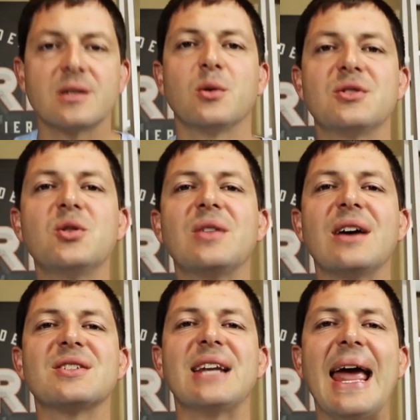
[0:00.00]
So in
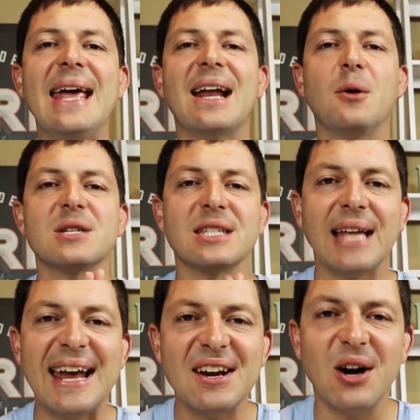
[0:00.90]
2008, I was
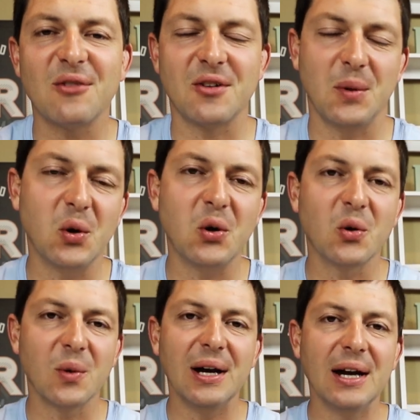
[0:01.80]
laid off from the
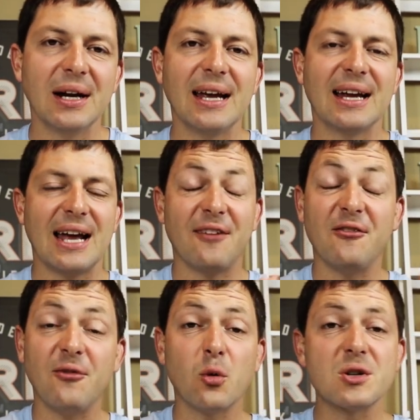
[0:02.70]
oil rig and kind of
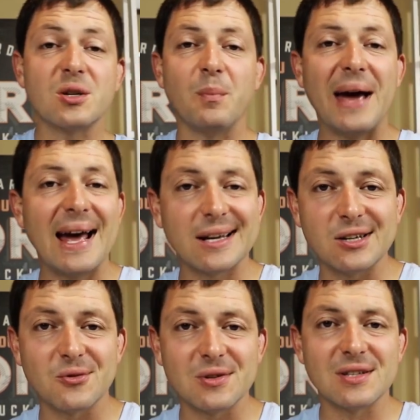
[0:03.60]
forced back
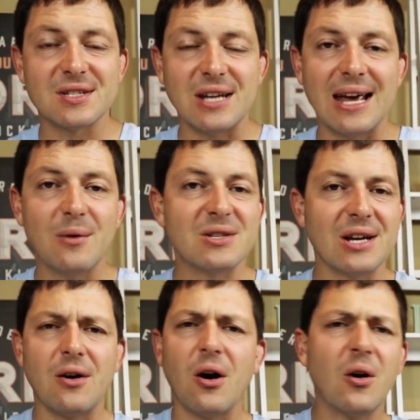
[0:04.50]
into real estate, which
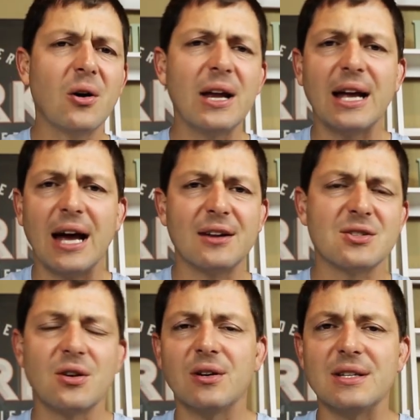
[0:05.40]
I'd already kind of
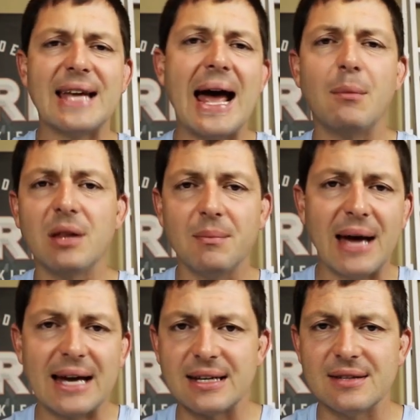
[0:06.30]
started dabbling
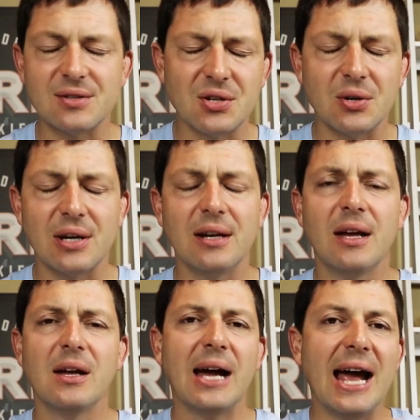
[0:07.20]
back into
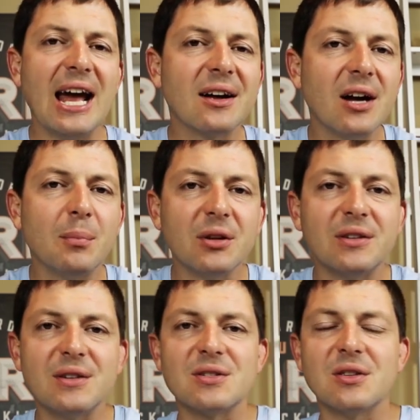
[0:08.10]
it. I had a couple
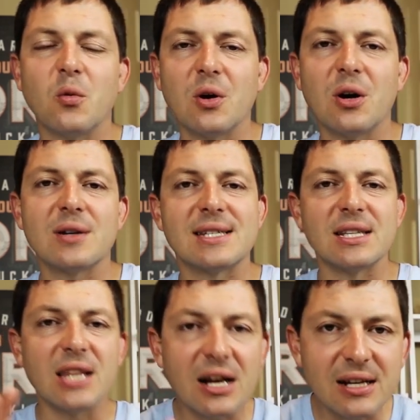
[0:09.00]
deals in the works
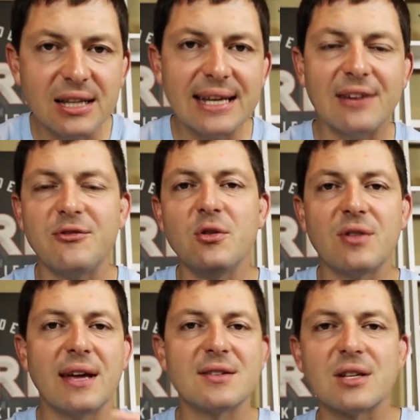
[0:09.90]
and luckily a few
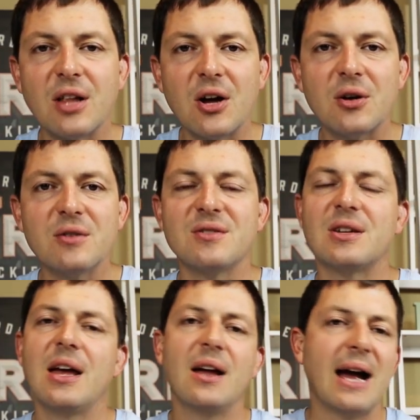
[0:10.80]
things closed.
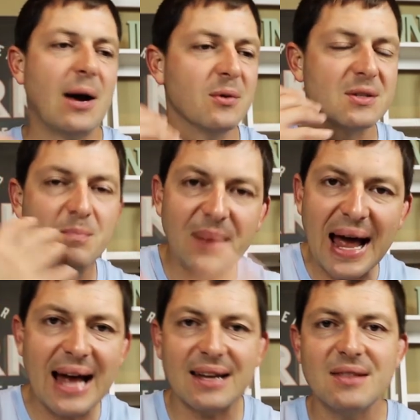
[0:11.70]
I was
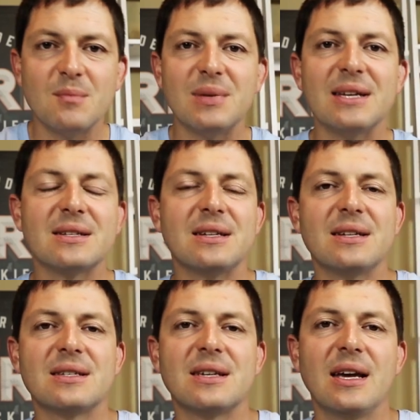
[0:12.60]
back in the
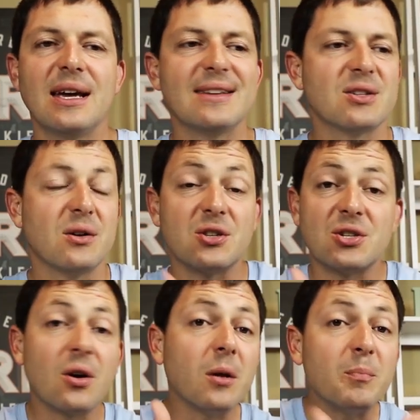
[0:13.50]
business. And so I just
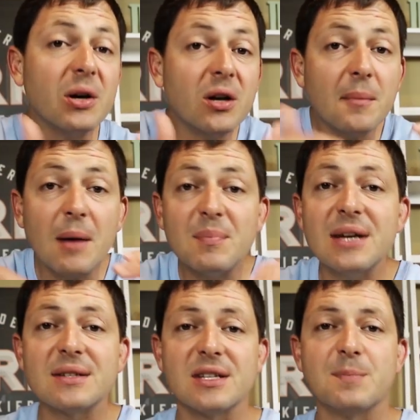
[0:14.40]
started building my
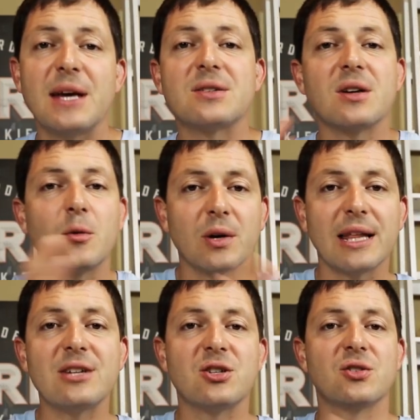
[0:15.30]
business based on
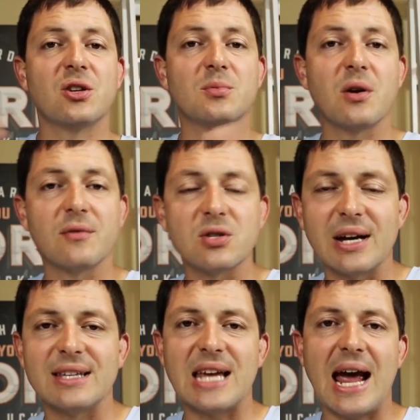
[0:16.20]
relationships over
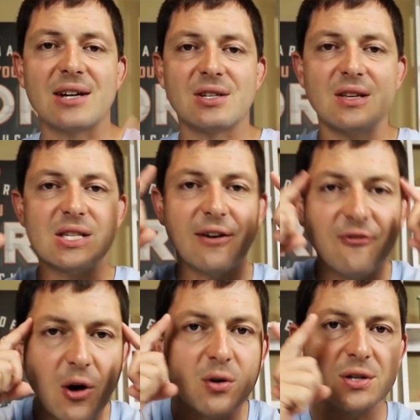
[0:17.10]
transactions
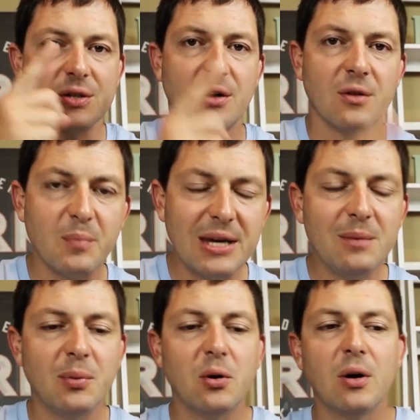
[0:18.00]
commissions, I focused on the
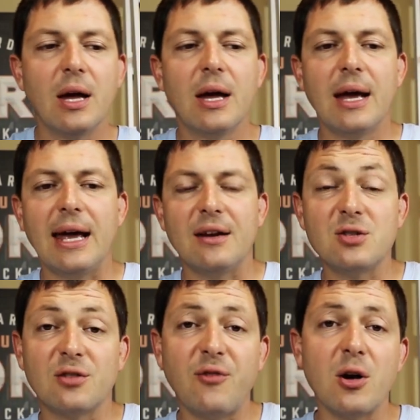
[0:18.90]
people, and I
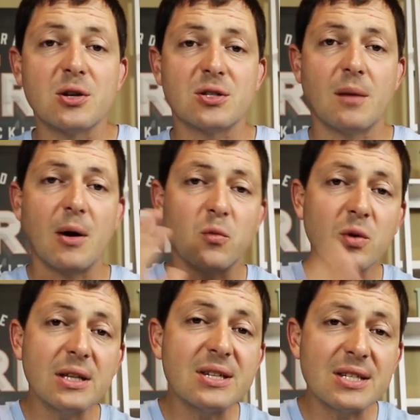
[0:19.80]
just focused on my
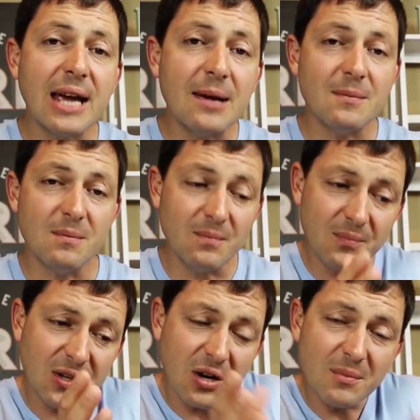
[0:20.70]
real estate
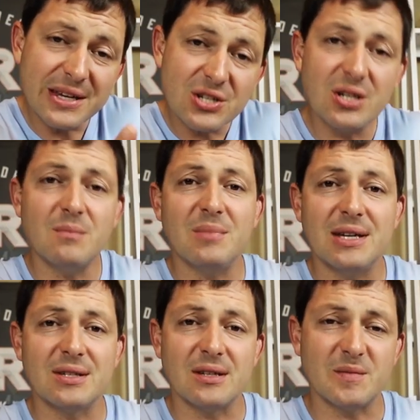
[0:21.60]
commission
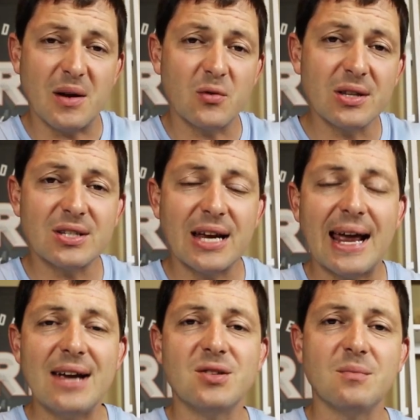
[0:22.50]
business, my real
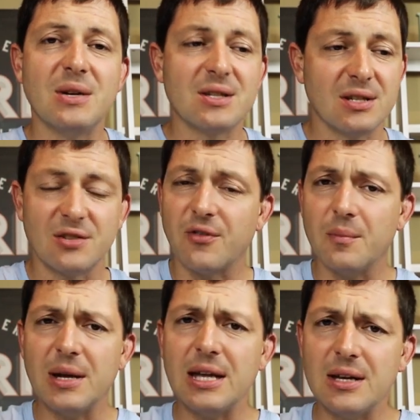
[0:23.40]
estate agent business for
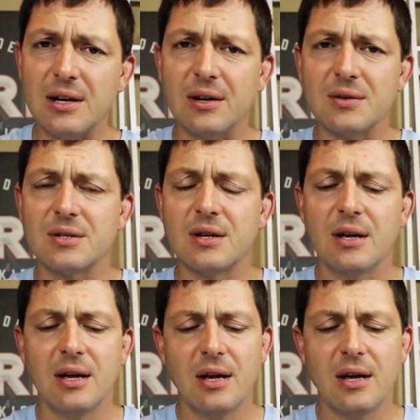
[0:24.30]
many years.